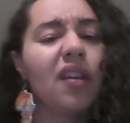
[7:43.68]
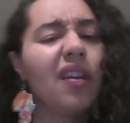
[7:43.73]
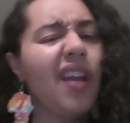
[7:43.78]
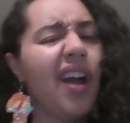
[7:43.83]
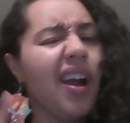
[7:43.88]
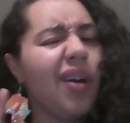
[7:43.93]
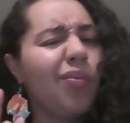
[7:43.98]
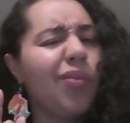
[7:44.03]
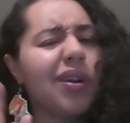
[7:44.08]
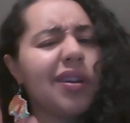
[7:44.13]
Now
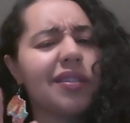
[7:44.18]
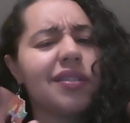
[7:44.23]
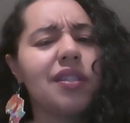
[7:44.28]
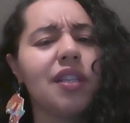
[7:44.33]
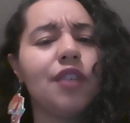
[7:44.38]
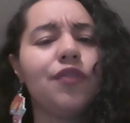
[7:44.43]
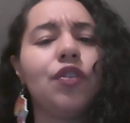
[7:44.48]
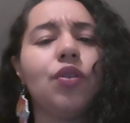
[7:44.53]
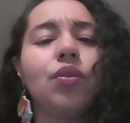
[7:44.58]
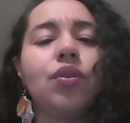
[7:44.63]
I want to
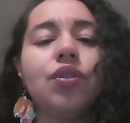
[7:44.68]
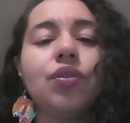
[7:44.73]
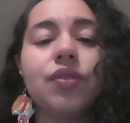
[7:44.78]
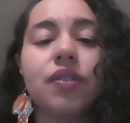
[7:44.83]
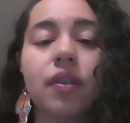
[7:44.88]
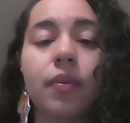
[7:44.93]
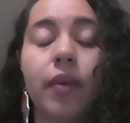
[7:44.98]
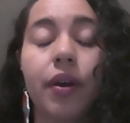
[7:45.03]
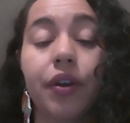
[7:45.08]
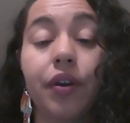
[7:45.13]
see if you can do
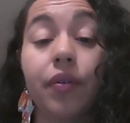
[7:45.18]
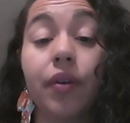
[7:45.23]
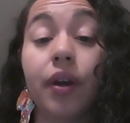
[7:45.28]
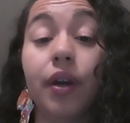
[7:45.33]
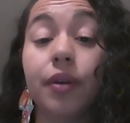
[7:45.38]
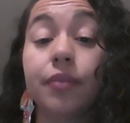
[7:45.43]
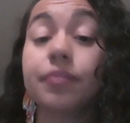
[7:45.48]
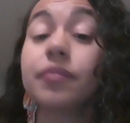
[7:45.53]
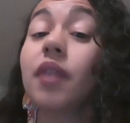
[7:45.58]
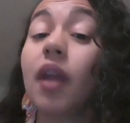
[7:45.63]
some on your
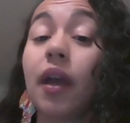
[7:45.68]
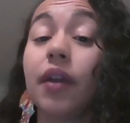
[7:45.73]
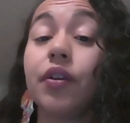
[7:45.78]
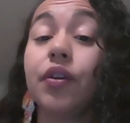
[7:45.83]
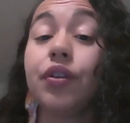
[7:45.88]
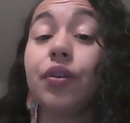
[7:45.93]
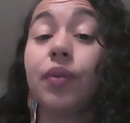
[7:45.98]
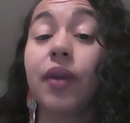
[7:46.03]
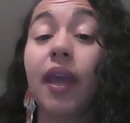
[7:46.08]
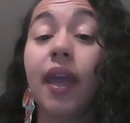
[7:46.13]
own. I know
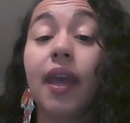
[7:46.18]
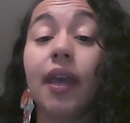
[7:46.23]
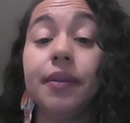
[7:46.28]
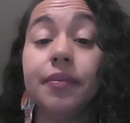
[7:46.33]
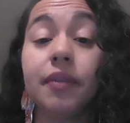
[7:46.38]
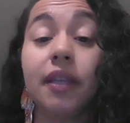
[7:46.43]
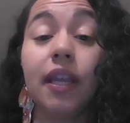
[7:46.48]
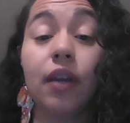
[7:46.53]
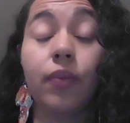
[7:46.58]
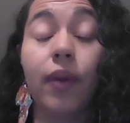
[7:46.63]
you
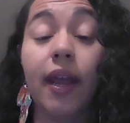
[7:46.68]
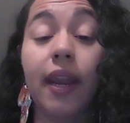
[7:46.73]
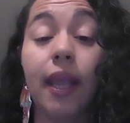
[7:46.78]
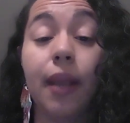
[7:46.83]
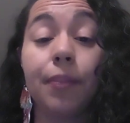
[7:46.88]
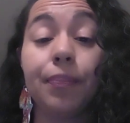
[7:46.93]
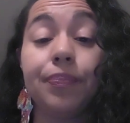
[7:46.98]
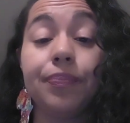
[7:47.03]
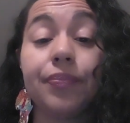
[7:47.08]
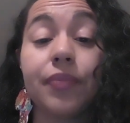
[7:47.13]
can. Get
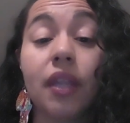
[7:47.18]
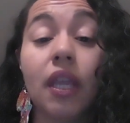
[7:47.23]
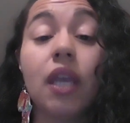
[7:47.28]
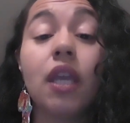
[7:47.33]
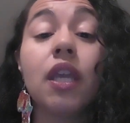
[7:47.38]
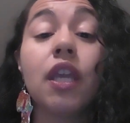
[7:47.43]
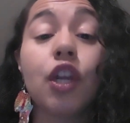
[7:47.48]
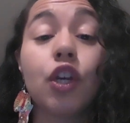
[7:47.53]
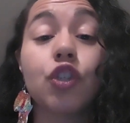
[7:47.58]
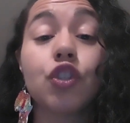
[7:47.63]
ready.
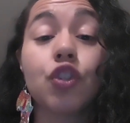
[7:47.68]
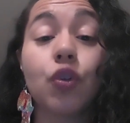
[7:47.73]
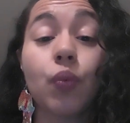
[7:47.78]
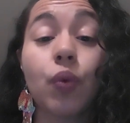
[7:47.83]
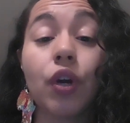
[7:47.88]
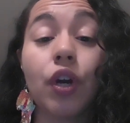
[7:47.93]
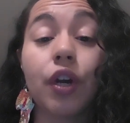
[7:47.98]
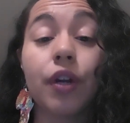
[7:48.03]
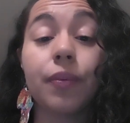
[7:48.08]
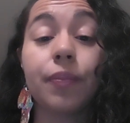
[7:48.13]
Here's the
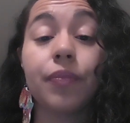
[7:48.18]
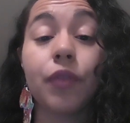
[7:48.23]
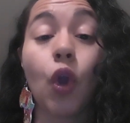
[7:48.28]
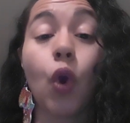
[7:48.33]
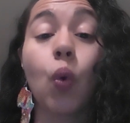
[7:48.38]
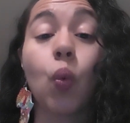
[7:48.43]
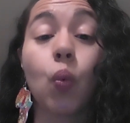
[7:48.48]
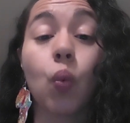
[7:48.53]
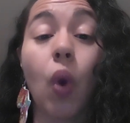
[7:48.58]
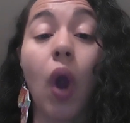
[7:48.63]
word,
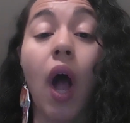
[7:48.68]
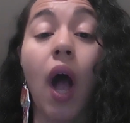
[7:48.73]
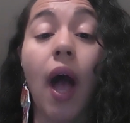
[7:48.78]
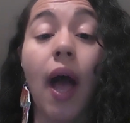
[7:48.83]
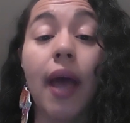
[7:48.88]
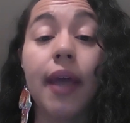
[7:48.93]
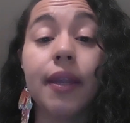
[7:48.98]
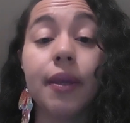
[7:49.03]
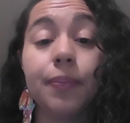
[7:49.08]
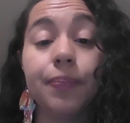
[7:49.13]

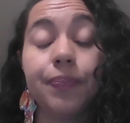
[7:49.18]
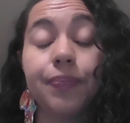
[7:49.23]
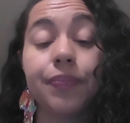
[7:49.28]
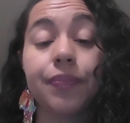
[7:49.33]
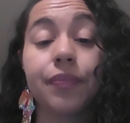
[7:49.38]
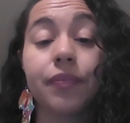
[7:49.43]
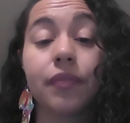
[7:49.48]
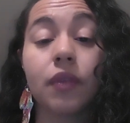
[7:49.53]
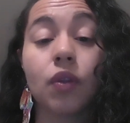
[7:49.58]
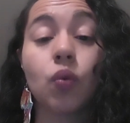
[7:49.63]
rod.
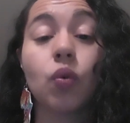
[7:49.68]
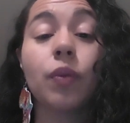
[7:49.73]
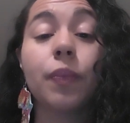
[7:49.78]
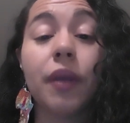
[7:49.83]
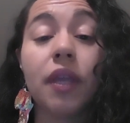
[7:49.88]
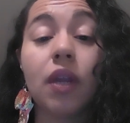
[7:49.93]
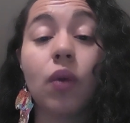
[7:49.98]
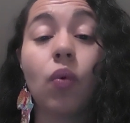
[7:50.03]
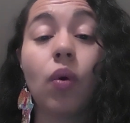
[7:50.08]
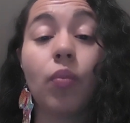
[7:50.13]

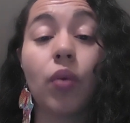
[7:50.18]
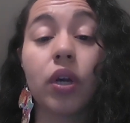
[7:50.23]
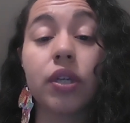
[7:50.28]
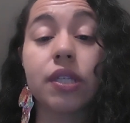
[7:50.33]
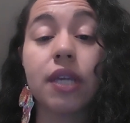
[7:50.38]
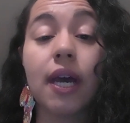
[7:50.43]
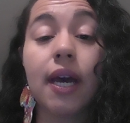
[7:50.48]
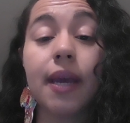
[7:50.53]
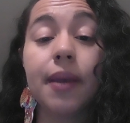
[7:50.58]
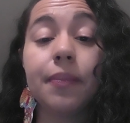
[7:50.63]
Repeat it one more
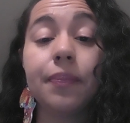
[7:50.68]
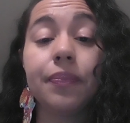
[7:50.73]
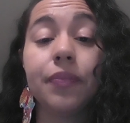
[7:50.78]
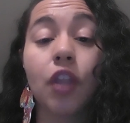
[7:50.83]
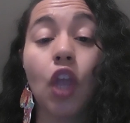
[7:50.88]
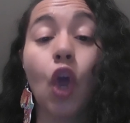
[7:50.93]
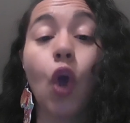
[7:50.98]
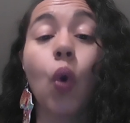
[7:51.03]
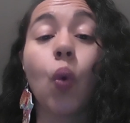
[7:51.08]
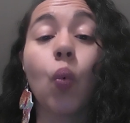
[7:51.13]
time.
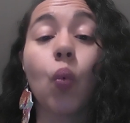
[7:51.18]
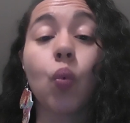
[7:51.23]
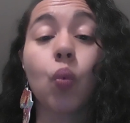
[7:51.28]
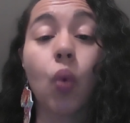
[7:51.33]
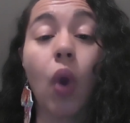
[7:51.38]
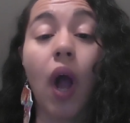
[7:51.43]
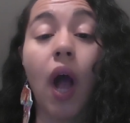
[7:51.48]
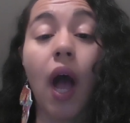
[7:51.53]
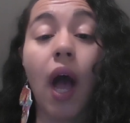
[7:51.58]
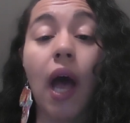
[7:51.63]

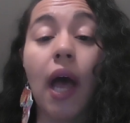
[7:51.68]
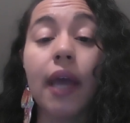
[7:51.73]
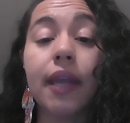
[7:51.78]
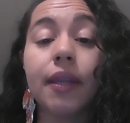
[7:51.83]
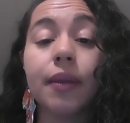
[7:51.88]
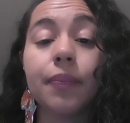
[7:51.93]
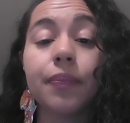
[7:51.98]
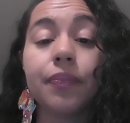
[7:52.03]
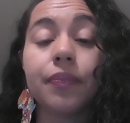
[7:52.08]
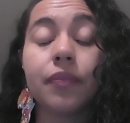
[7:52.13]
Rod.